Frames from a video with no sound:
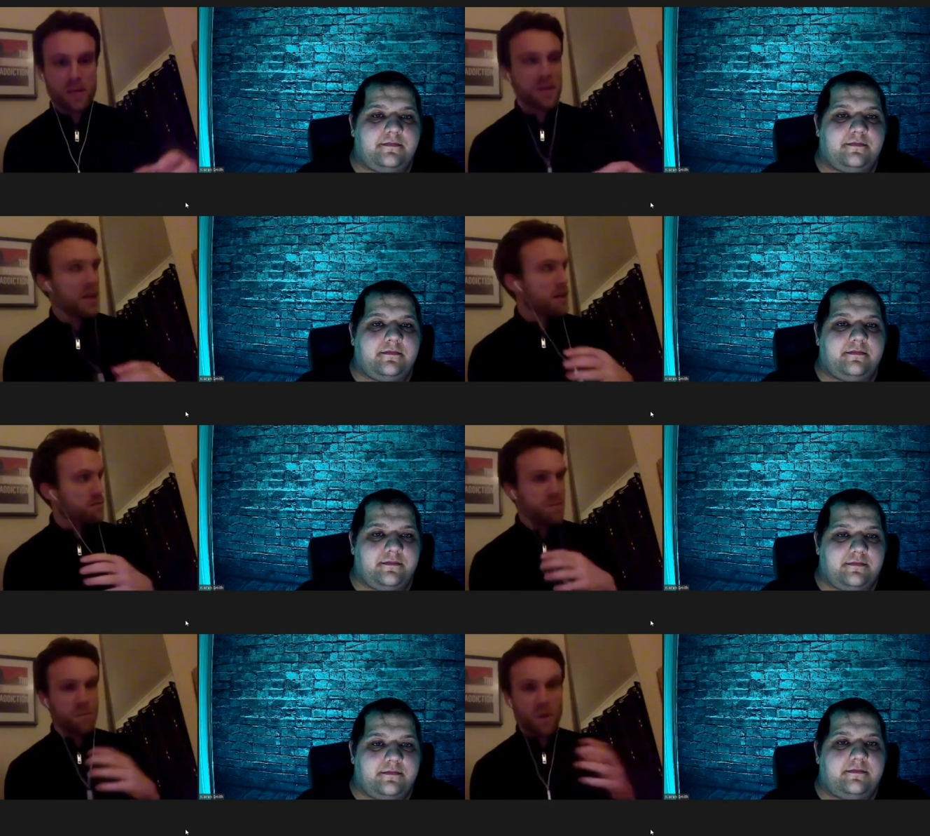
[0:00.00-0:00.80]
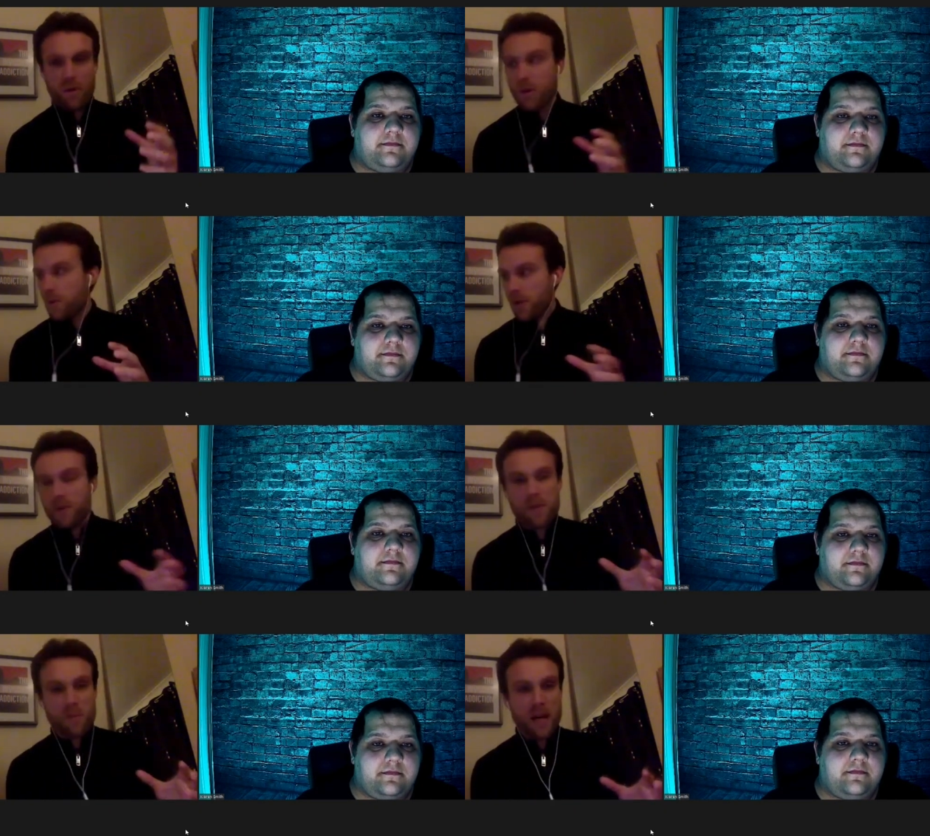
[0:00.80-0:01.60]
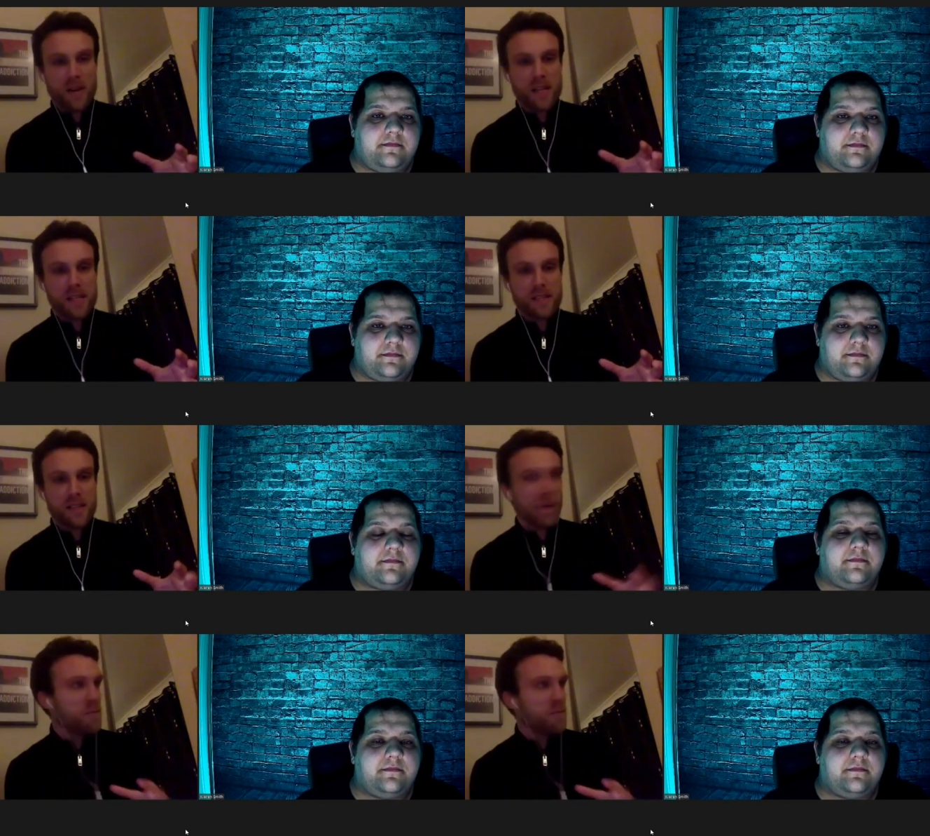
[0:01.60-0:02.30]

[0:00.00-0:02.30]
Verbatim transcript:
Speaker 1: It's like, well, no one knows about this.